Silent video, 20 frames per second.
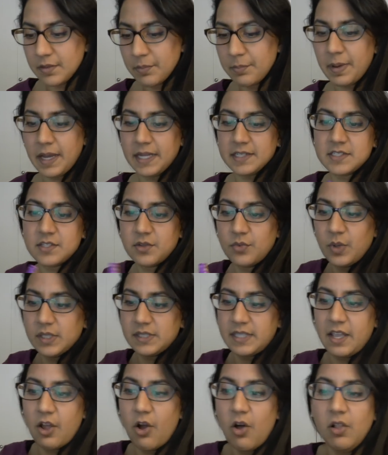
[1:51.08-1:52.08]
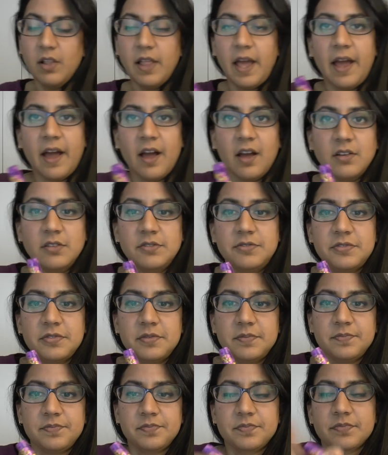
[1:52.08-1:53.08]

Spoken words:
But what they all have